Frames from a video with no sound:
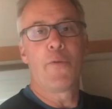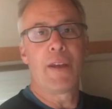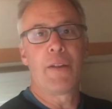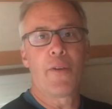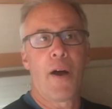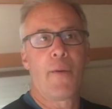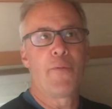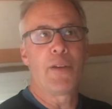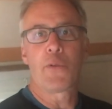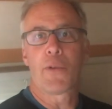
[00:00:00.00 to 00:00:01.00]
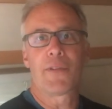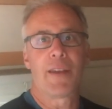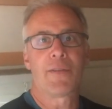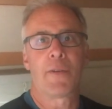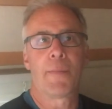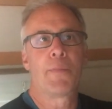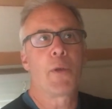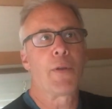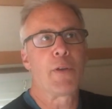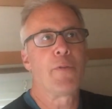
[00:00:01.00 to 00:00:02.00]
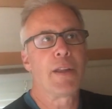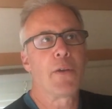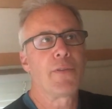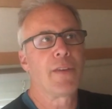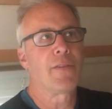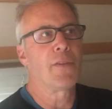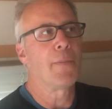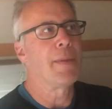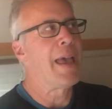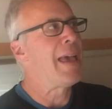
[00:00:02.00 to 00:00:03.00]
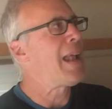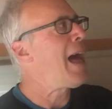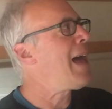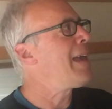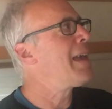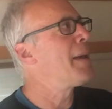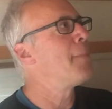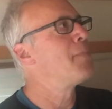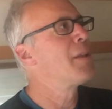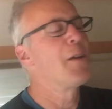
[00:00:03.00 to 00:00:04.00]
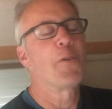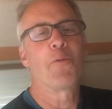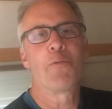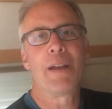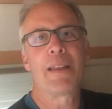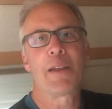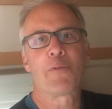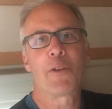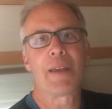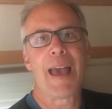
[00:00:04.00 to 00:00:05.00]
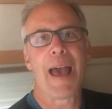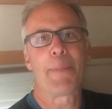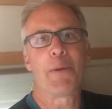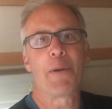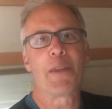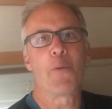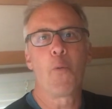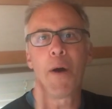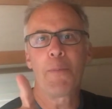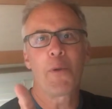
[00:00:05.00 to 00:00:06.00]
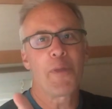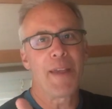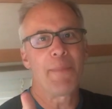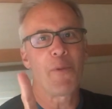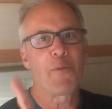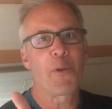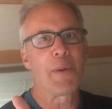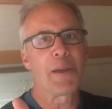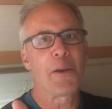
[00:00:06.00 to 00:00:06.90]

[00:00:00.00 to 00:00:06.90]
vi uh, visual system, audio video system, and I am really, really happy with it. One more thing before we